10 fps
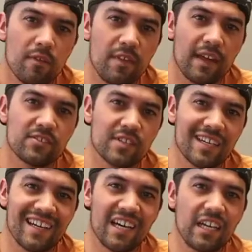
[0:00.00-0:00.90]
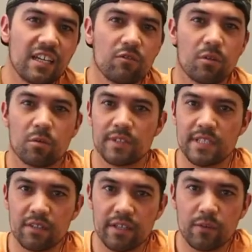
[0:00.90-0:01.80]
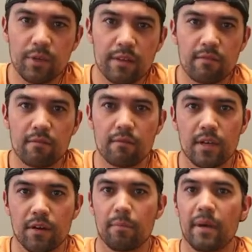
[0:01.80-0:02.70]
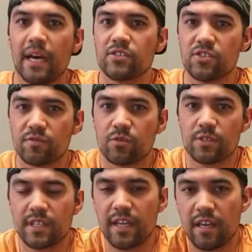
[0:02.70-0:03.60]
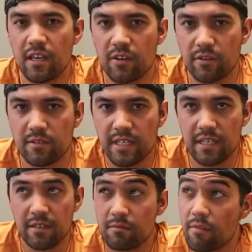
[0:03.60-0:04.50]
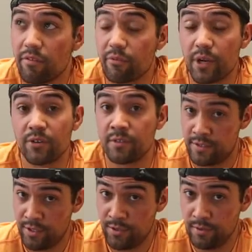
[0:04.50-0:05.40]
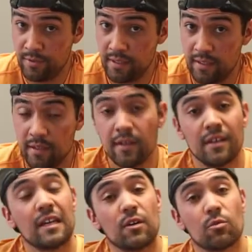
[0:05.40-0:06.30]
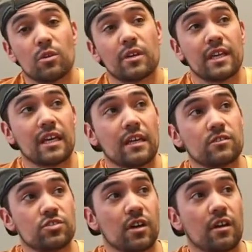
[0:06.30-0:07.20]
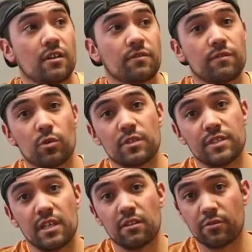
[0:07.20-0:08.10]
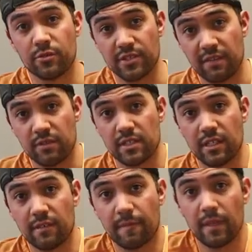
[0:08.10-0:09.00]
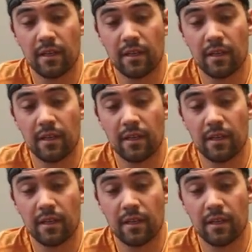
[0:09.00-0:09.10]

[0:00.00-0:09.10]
That's kind of what we're dealing with in our passage for today here in day 302. We're looking at John 14 through 17.